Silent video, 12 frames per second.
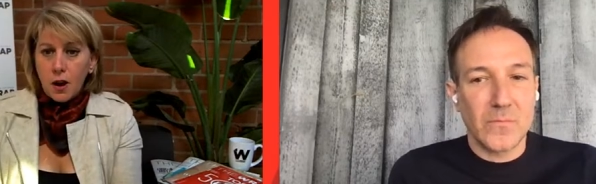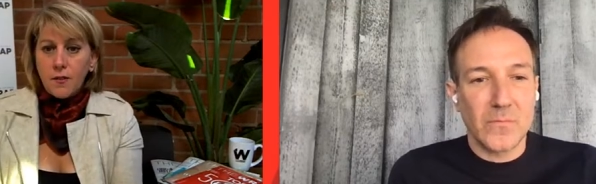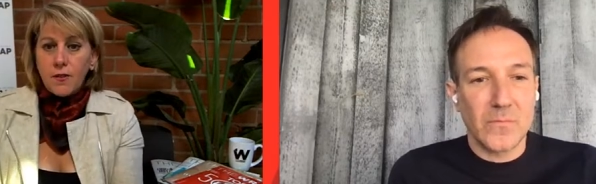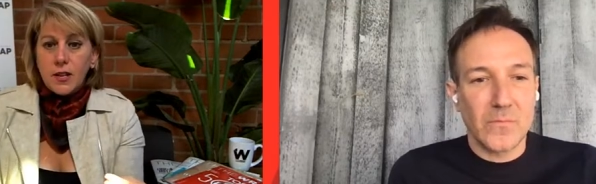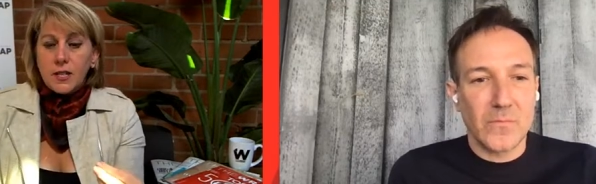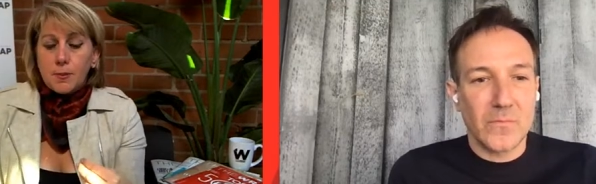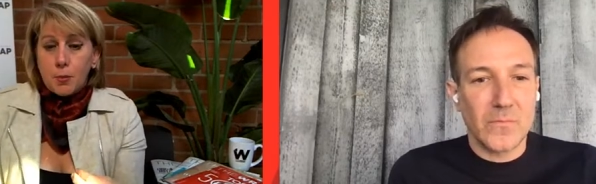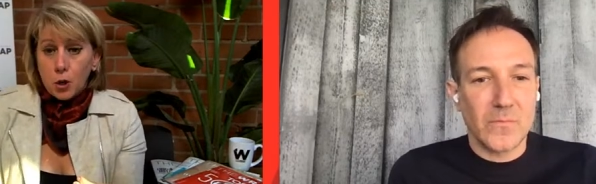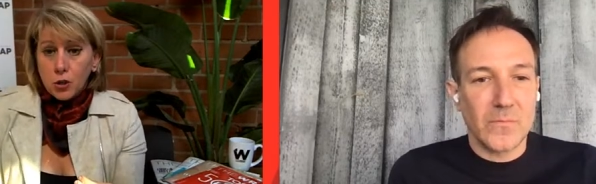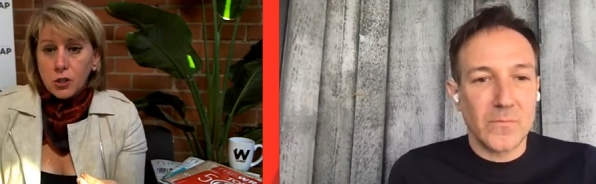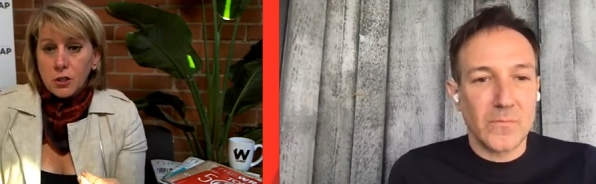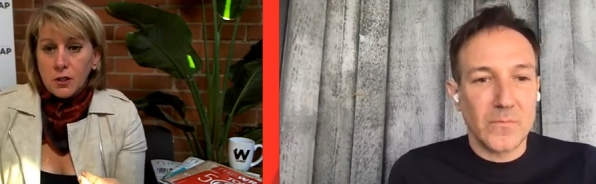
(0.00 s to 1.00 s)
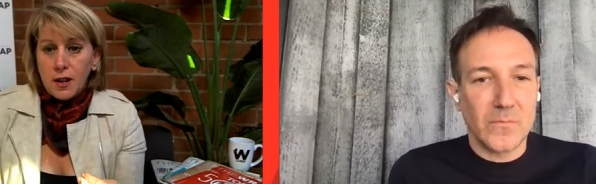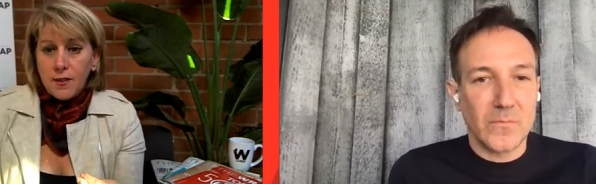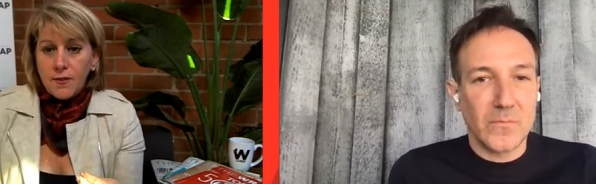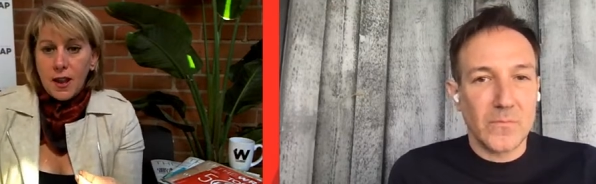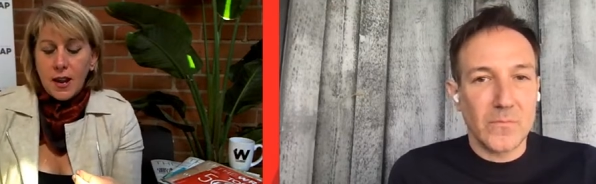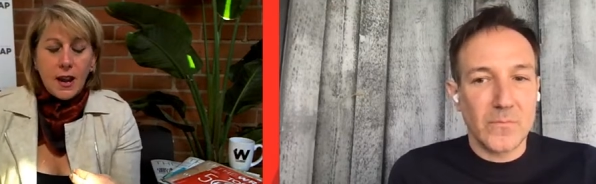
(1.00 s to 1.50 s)
Speaker 1: of his personal
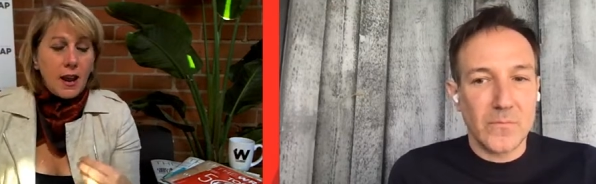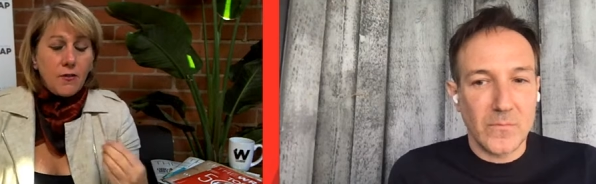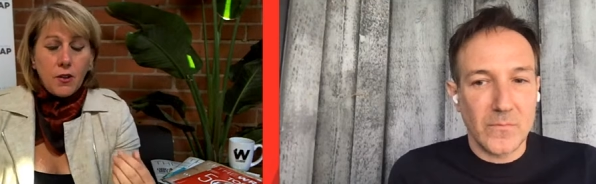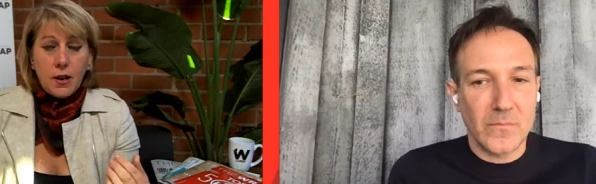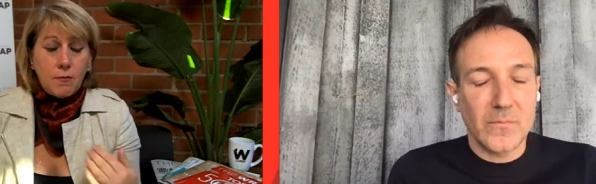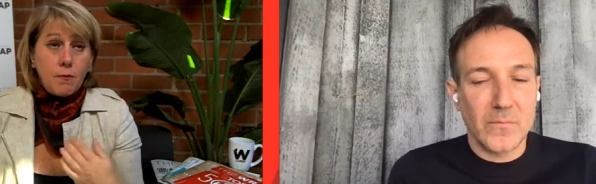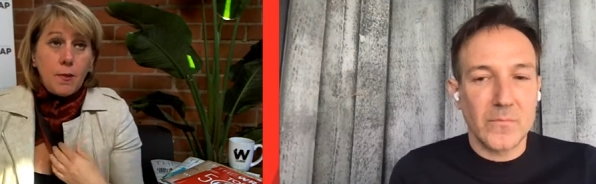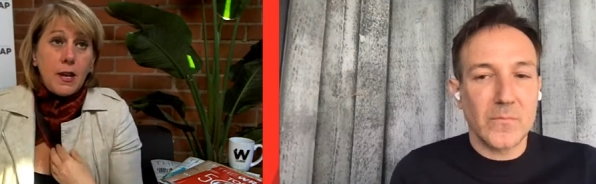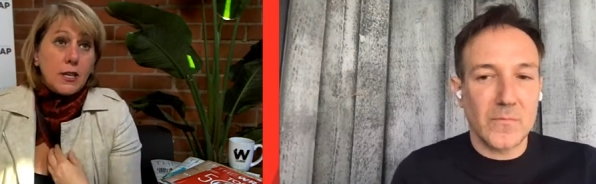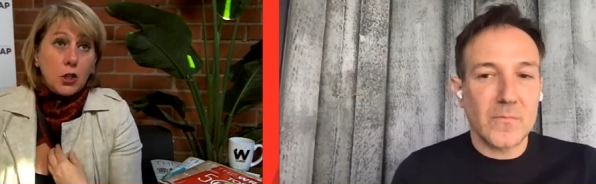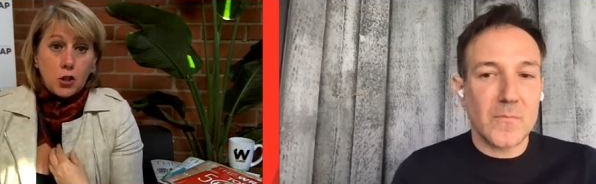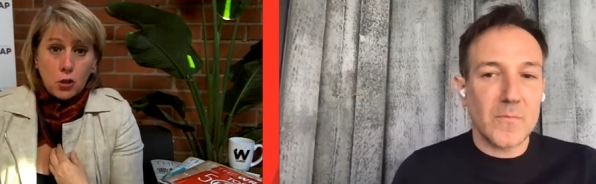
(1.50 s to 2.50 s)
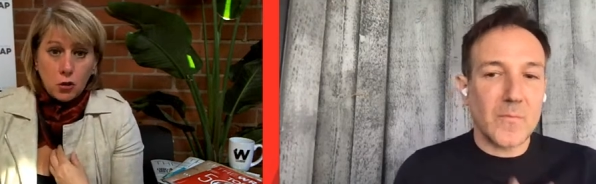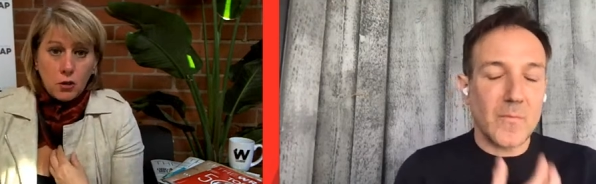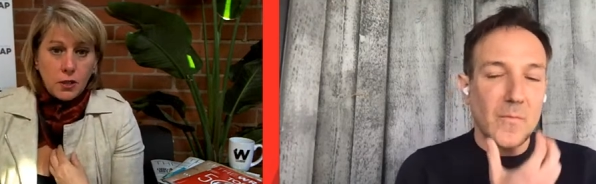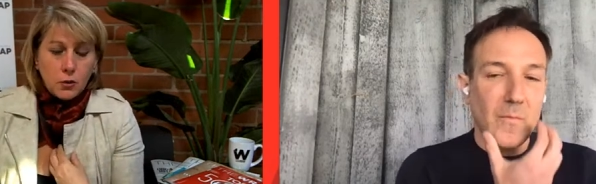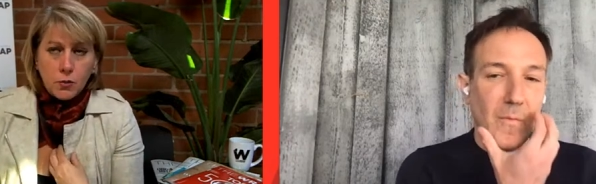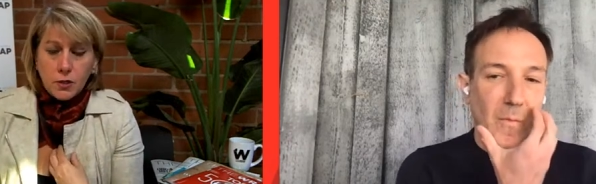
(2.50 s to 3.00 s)
life and every and me as a
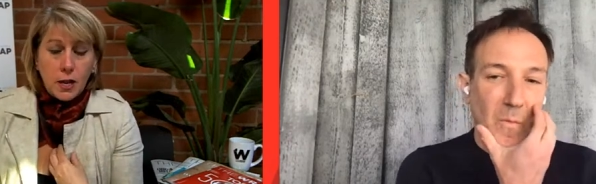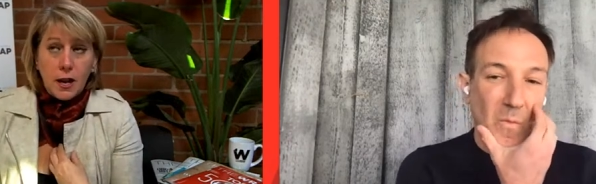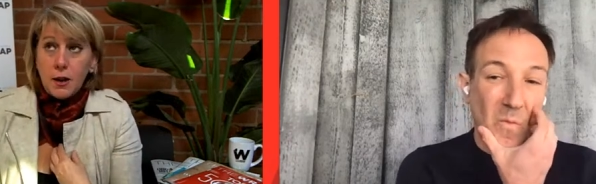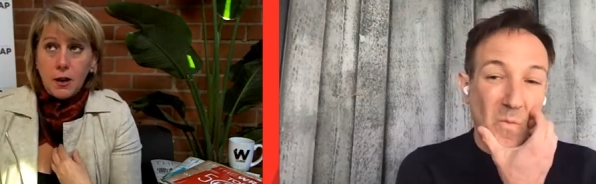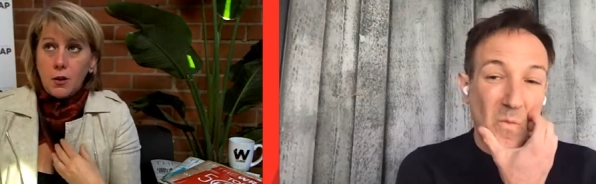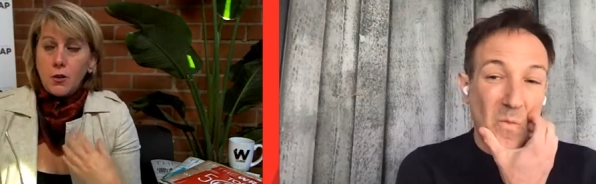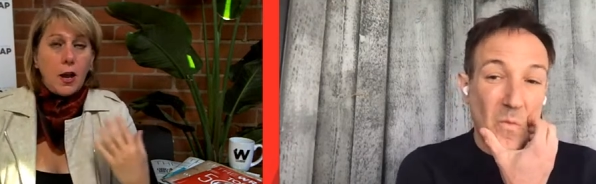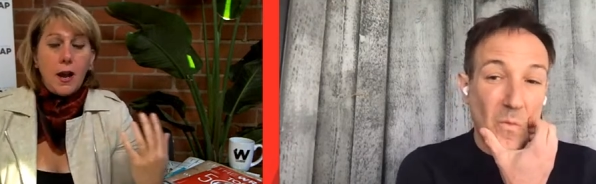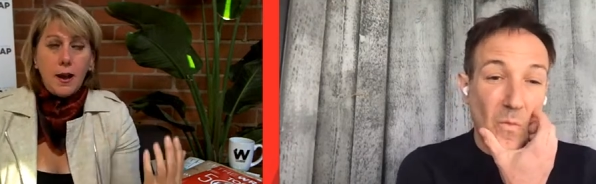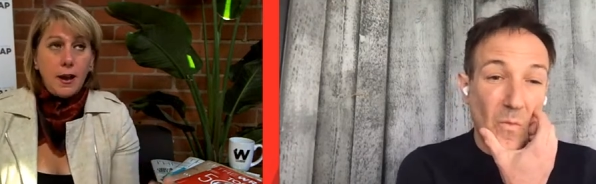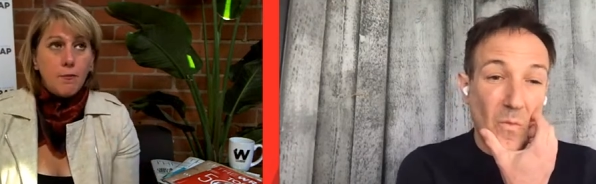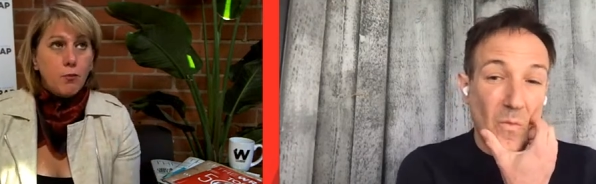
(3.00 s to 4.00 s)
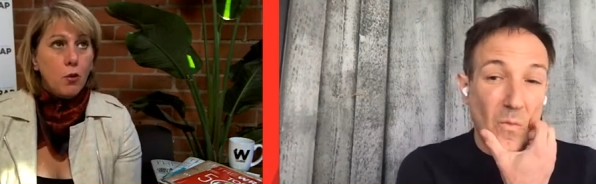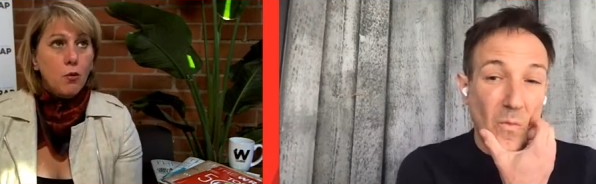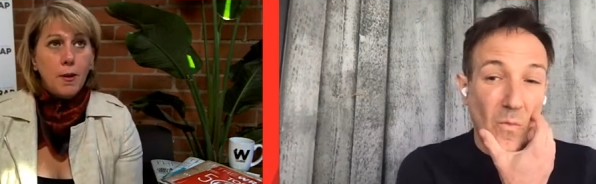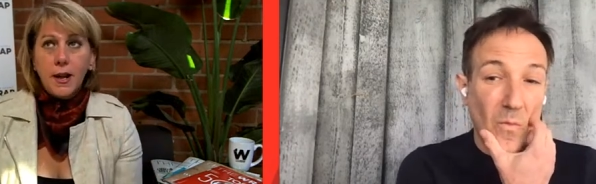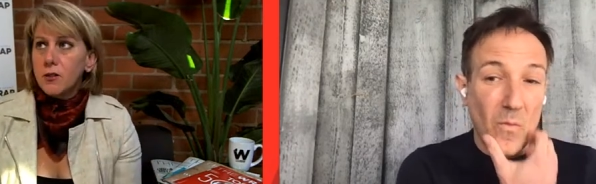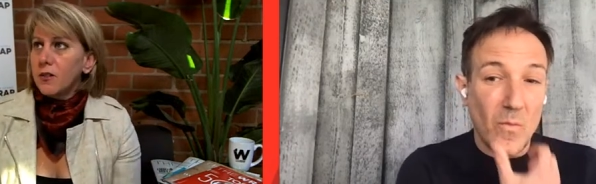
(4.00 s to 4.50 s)
journalist was uh, I, I
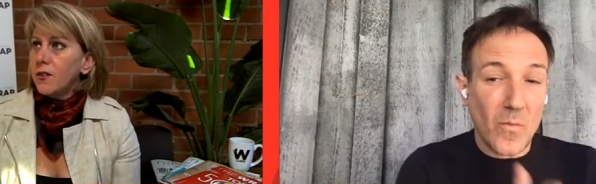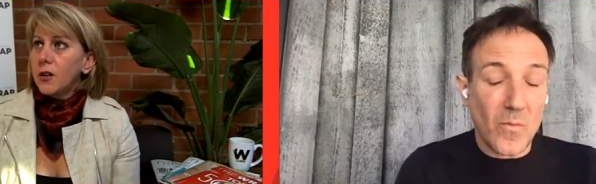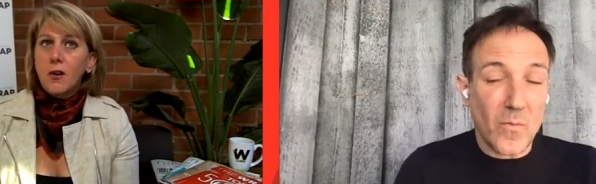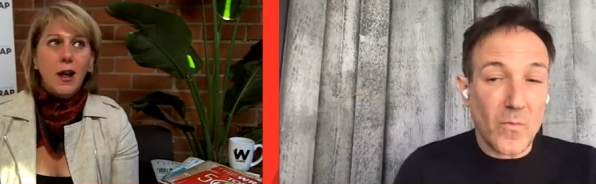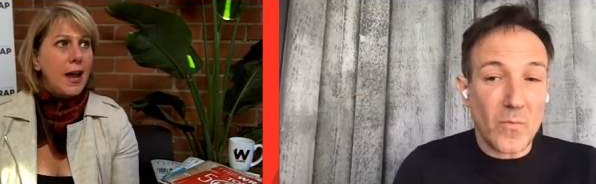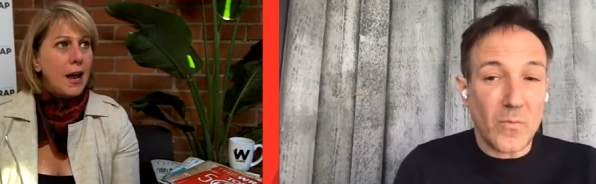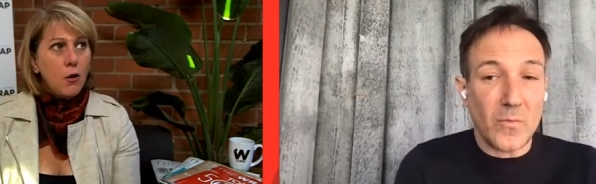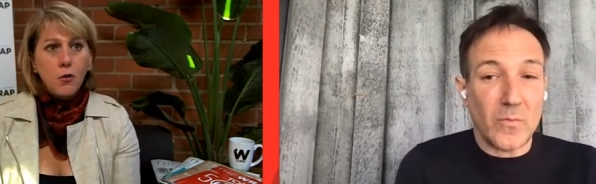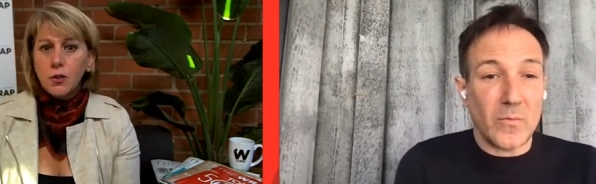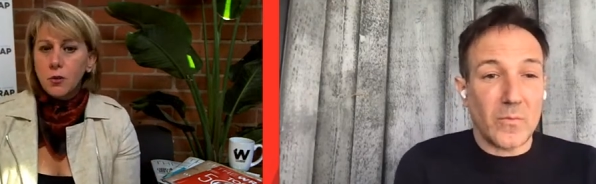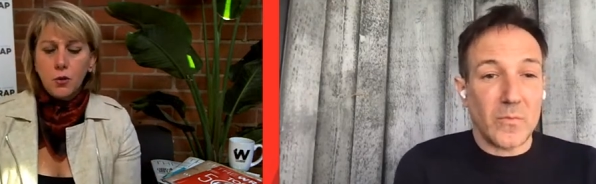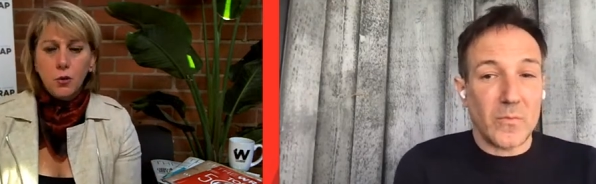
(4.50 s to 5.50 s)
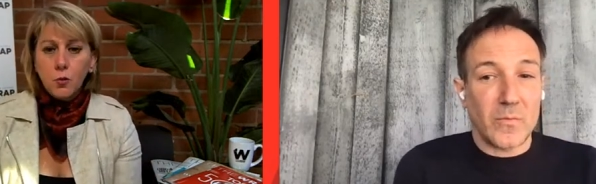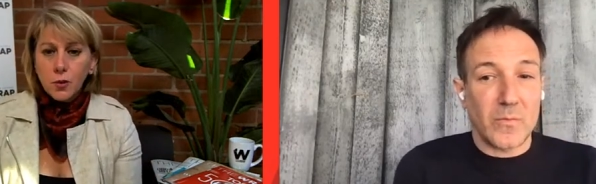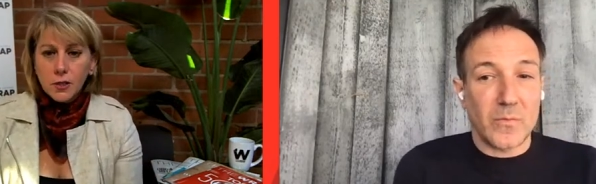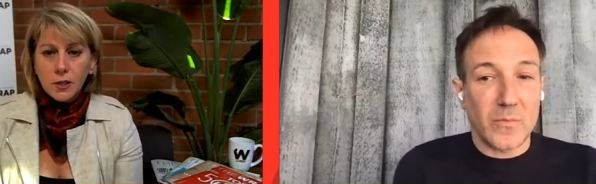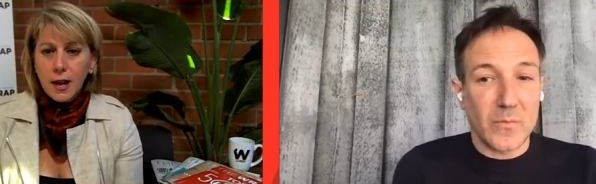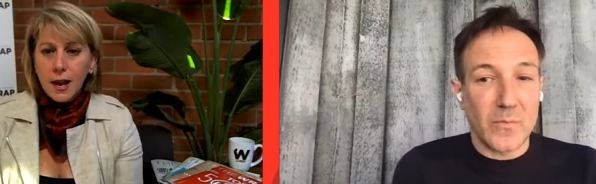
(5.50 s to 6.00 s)
broke my head trying to figure out how who
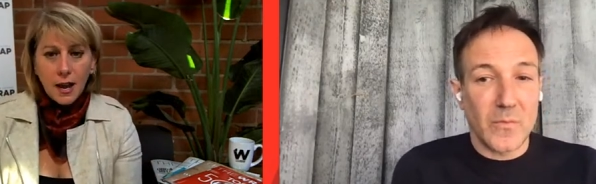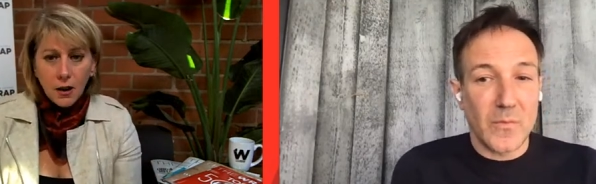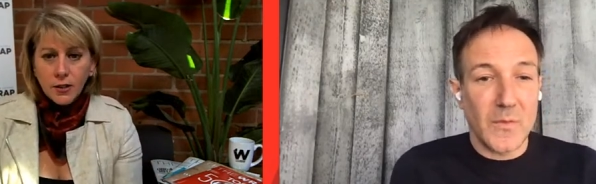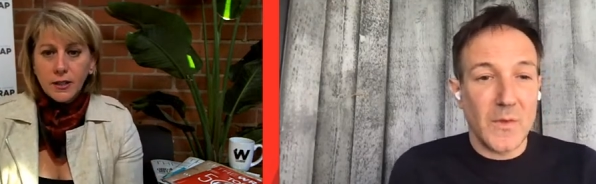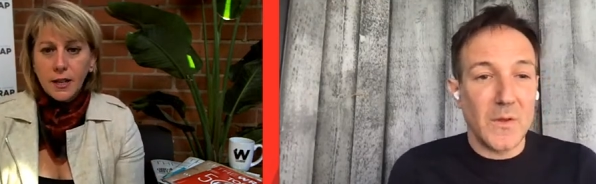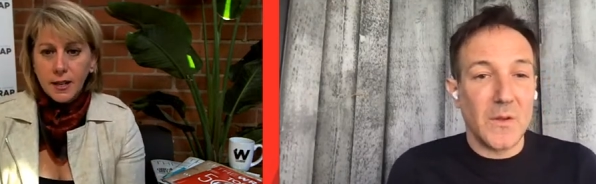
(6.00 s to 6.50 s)
was how did